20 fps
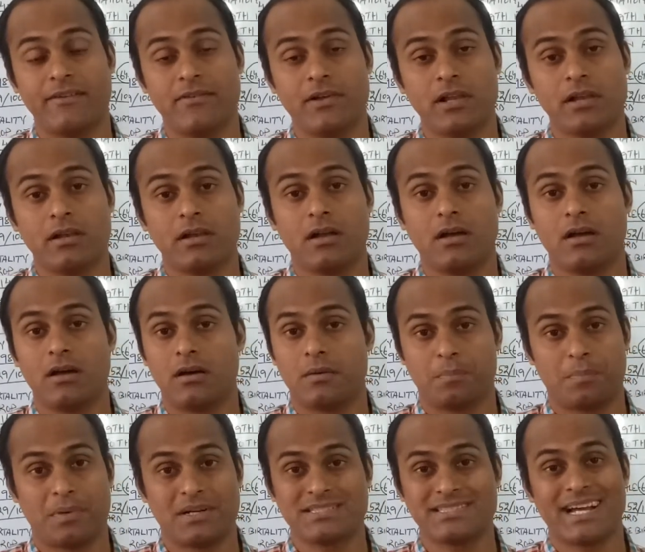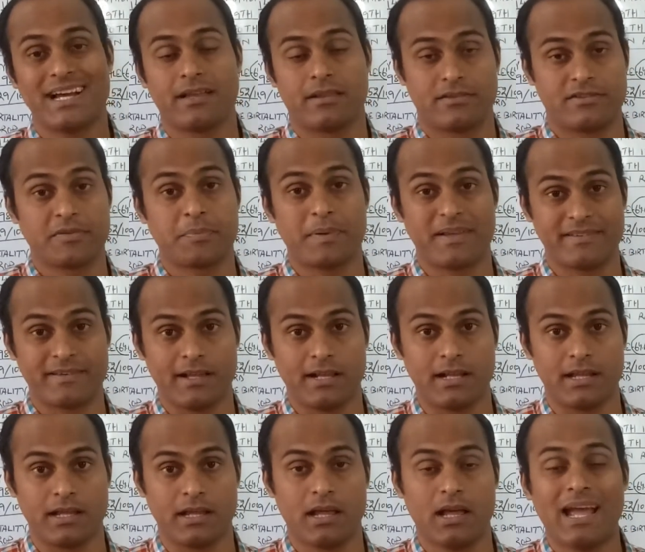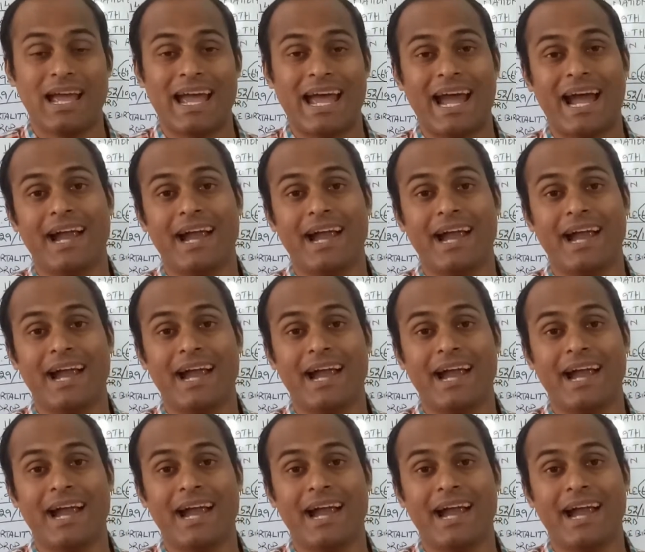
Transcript: level, panchayat especially.